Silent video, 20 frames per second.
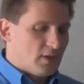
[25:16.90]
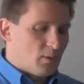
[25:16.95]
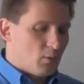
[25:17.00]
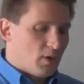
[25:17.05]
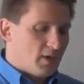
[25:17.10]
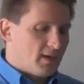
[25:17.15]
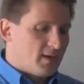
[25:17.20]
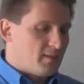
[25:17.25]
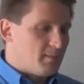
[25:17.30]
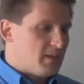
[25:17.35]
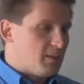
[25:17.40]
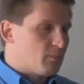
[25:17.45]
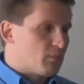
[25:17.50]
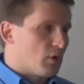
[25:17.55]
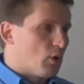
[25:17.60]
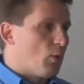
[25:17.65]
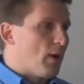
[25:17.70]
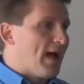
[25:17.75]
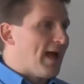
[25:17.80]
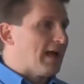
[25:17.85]
so they wanted
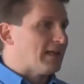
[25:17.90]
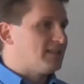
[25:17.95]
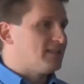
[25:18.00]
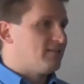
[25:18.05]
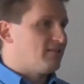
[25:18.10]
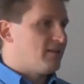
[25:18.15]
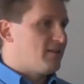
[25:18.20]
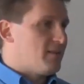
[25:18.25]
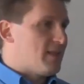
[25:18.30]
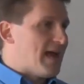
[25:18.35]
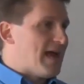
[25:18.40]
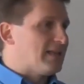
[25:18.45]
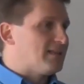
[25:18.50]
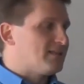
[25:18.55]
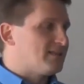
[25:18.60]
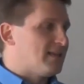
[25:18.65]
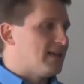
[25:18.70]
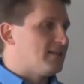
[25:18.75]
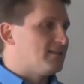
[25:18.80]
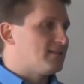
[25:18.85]
to be proactive
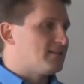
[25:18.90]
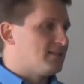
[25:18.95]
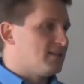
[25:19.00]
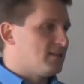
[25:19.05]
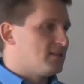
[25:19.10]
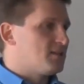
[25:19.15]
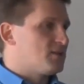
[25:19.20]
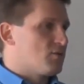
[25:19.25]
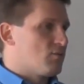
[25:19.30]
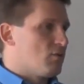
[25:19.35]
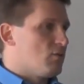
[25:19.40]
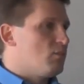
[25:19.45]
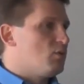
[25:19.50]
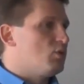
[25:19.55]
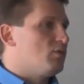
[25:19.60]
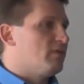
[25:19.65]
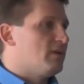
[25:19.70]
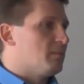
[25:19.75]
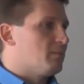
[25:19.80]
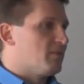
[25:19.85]
in that sense
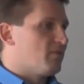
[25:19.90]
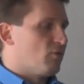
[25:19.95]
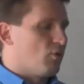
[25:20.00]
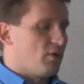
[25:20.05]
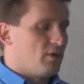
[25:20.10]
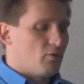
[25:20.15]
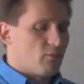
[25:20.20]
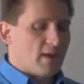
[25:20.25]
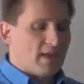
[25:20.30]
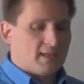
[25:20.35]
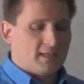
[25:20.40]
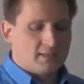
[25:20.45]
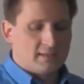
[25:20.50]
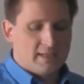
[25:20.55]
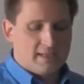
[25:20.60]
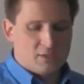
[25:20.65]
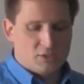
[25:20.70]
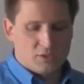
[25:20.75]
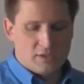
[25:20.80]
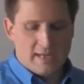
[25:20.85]
to remove it before the
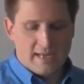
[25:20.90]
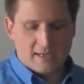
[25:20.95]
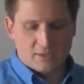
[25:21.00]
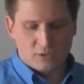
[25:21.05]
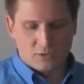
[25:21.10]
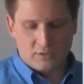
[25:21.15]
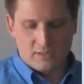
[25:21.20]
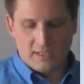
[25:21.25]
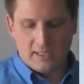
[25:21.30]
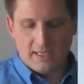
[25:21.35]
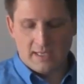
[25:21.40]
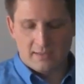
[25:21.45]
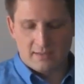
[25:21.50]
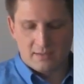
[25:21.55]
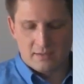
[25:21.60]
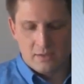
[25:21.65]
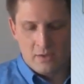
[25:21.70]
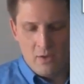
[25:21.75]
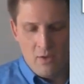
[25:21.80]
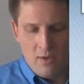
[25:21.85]
regulation
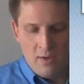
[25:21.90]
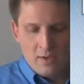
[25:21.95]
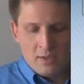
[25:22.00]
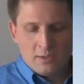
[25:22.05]
actually hit.